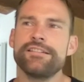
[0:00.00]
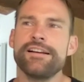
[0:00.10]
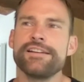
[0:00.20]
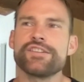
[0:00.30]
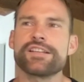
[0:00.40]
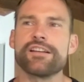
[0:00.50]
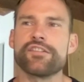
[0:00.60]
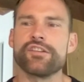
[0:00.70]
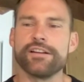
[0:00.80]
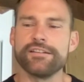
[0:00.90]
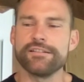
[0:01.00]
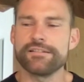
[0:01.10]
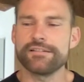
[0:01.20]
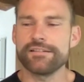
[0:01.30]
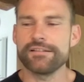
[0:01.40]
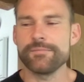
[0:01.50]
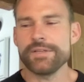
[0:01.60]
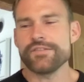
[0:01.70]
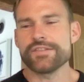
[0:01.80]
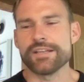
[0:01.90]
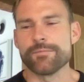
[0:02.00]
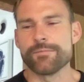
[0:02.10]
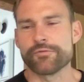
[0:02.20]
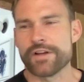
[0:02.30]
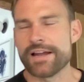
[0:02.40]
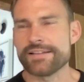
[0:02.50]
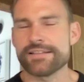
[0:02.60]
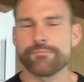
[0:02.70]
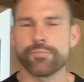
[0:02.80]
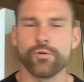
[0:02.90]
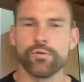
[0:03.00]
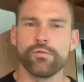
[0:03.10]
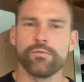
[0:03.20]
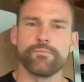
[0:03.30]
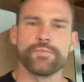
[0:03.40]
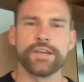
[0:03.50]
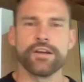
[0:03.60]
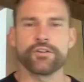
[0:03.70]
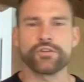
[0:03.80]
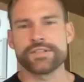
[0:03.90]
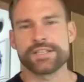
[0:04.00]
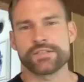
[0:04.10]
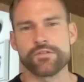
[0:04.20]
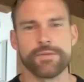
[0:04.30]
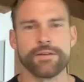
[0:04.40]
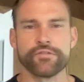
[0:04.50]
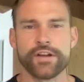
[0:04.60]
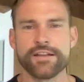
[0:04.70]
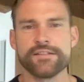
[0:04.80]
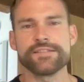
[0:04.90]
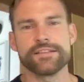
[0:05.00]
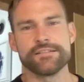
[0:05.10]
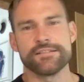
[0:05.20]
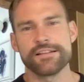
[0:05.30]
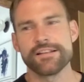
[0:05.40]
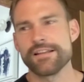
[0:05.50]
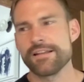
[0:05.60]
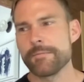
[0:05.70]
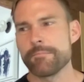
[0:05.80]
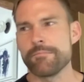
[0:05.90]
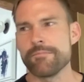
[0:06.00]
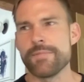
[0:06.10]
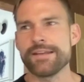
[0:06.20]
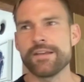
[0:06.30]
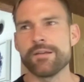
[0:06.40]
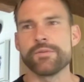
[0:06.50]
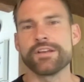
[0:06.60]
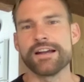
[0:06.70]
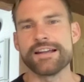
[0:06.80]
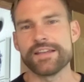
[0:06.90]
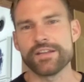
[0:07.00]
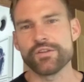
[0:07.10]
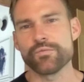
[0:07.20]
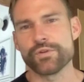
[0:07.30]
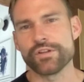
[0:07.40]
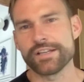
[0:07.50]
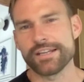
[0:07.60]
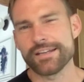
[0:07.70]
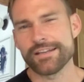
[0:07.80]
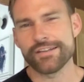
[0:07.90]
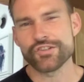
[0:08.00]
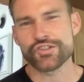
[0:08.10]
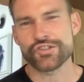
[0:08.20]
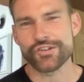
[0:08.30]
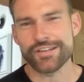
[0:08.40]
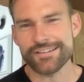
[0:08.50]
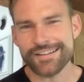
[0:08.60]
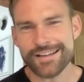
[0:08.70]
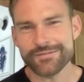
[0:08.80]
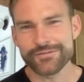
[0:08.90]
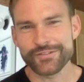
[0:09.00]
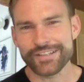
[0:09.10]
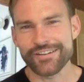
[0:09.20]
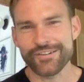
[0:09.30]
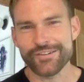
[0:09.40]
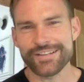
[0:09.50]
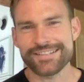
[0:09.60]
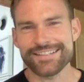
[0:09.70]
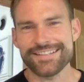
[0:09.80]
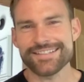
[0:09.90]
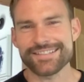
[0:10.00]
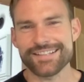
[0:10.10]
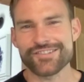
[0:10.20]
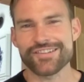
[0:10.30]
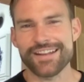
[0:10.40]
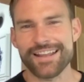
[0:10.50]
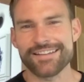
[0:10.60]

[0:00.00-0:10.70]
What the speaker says: I just kind of thought, let me just improvise and pull characteristics from my friends and make him the guy that you shouldn't love, you know, because he is such an